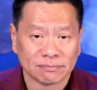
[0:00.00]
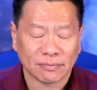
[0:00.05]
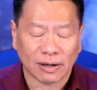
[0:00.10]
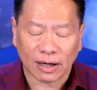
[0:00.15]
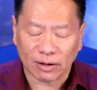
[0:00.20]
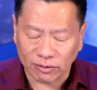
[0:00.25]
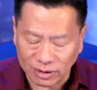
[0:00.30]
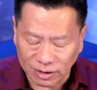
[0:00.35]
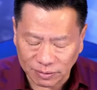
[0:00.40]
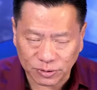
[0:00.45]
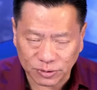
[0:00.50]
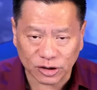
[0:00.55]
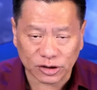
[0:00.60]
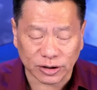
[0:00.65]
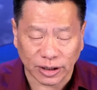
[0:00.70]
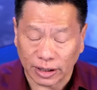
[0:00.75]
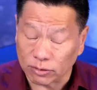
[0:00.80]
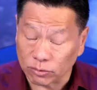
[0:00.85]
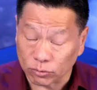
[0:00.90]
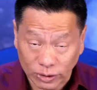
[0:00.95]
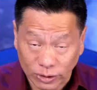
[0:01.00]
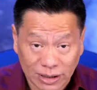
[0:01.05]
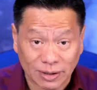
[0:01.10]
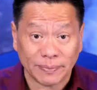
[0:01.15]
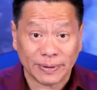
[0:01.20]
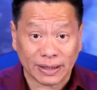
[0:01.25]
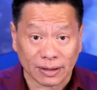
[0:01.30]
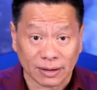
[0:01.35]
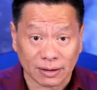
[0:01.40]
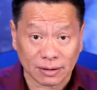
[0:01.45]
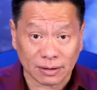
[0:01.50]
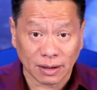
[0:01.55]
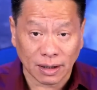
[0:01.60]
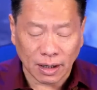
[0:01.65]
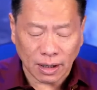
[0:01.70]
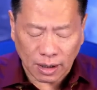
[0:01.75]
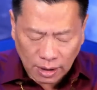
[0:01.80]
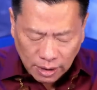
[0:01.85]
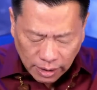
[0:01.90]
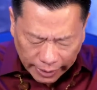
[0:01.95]
I really appreciate it and really mean it
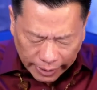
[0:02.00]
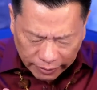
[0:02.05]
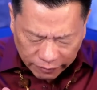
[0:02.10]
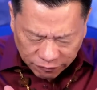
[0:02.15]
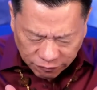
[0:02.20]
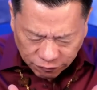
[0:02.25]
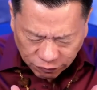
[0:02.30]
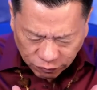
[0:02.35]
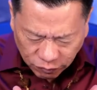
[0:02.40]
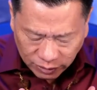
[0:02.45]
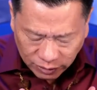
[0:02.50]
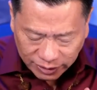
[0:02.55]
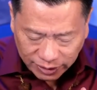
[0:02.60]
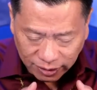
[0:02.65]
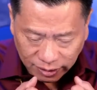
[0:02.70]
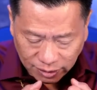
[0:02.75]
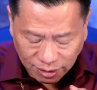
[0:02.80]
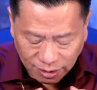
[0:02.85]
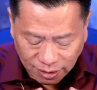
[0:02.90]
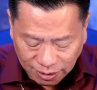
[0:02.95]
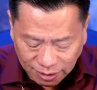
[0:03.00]
and fully